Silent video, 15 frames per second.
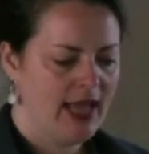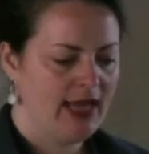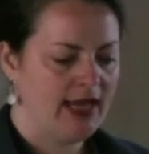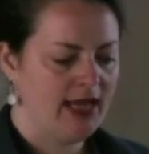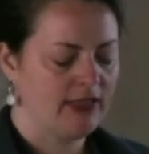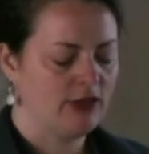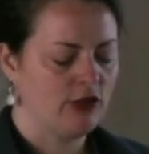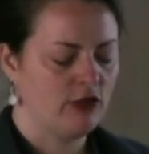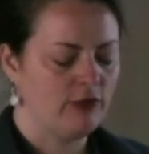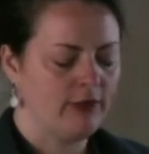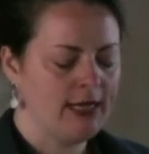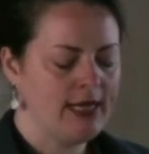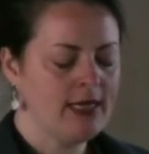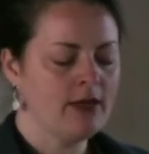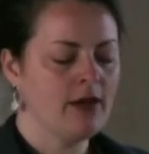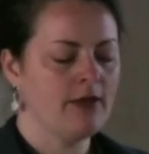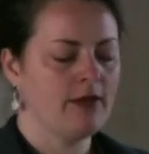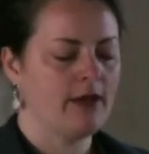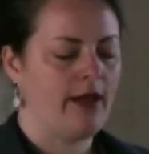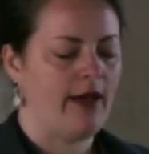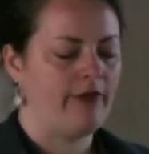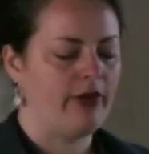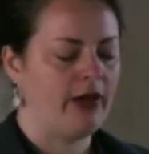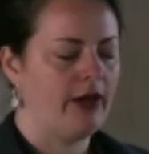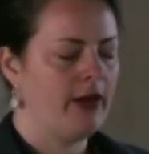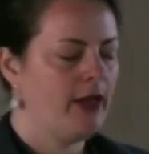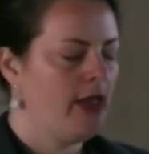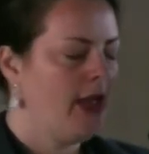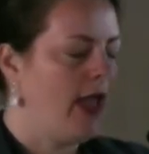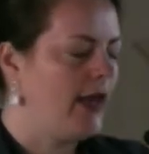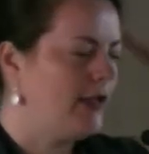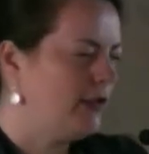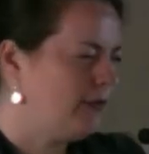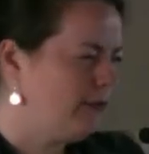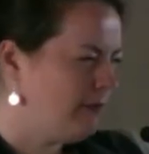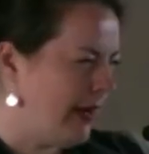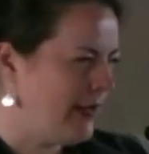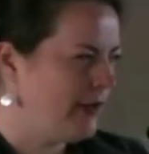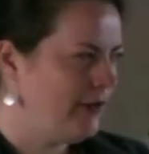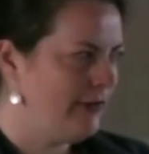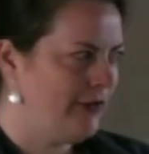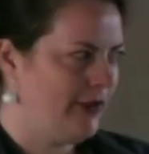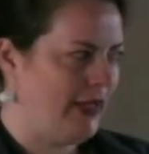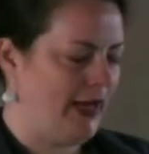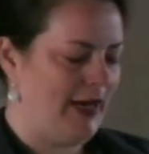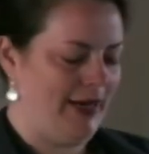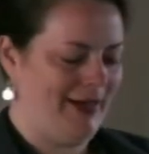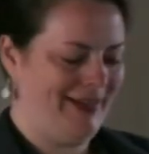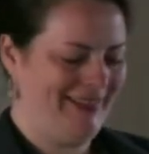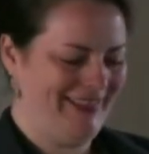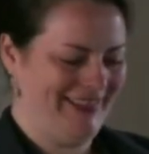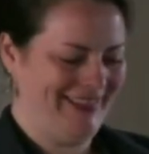and it has green on the cover, and it's right over there."